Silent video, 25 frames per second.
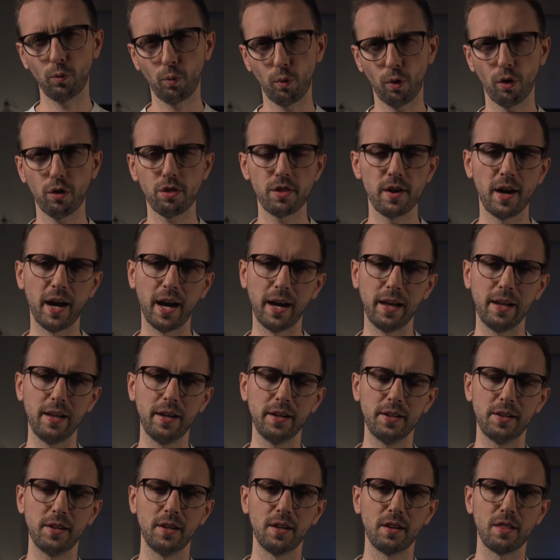worth
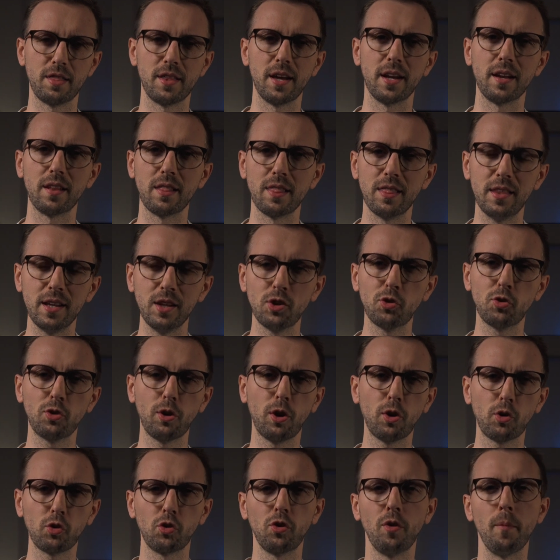highlighting that these
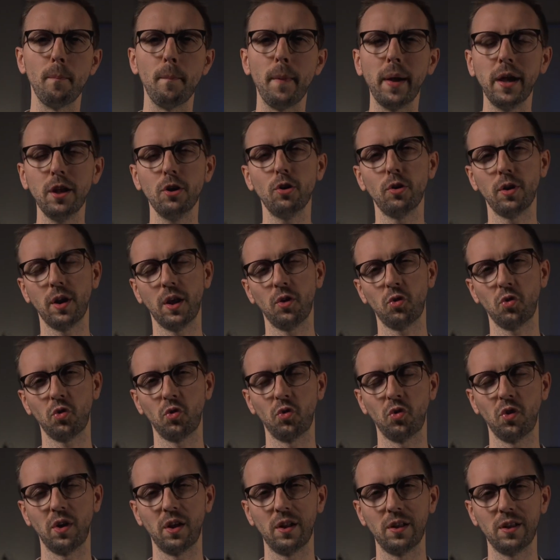stocks may not
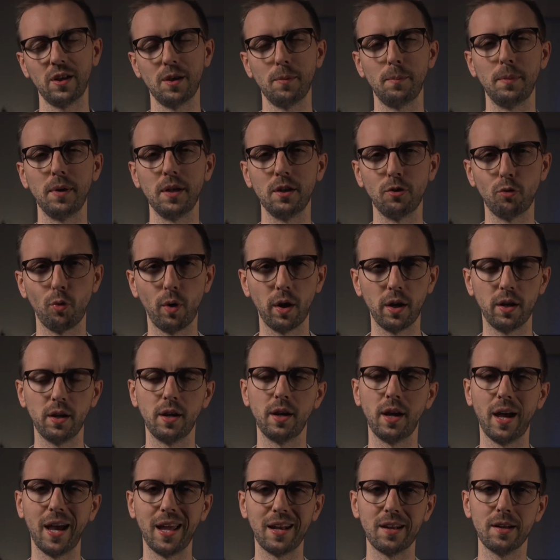necessarily be
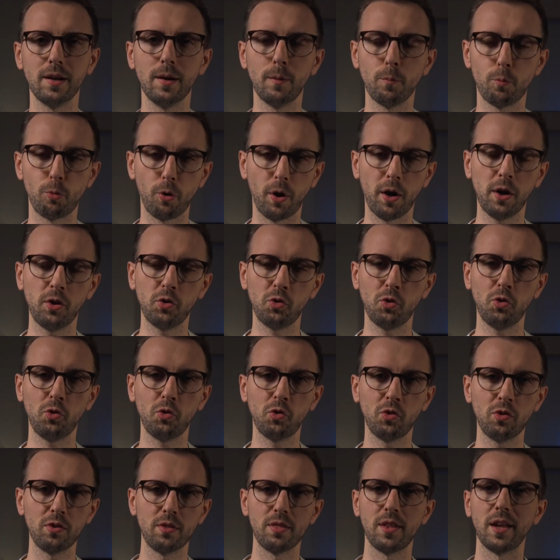trading at
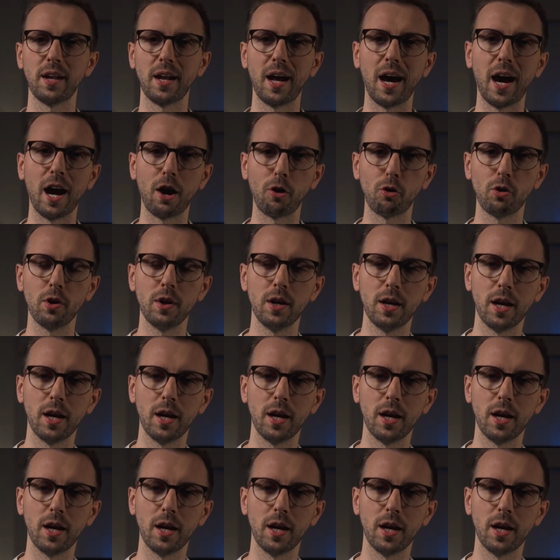prices that are